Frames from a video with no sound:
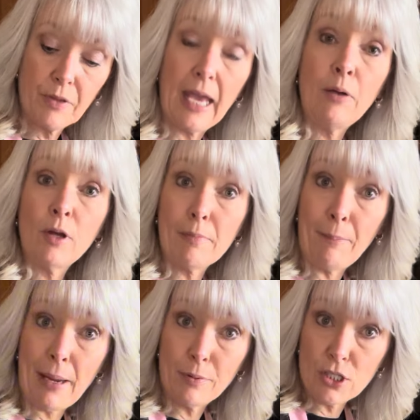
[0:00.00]
in with my
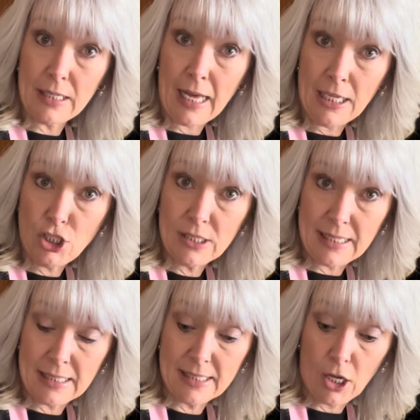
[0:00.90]
peppers and the onions
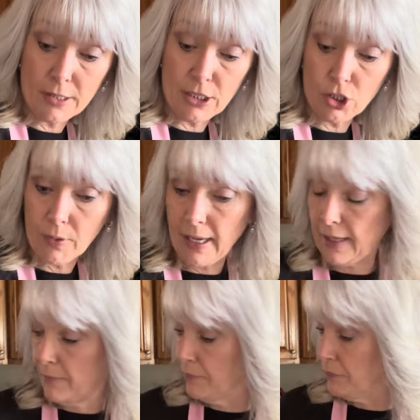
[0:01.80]
and the sausage, okay?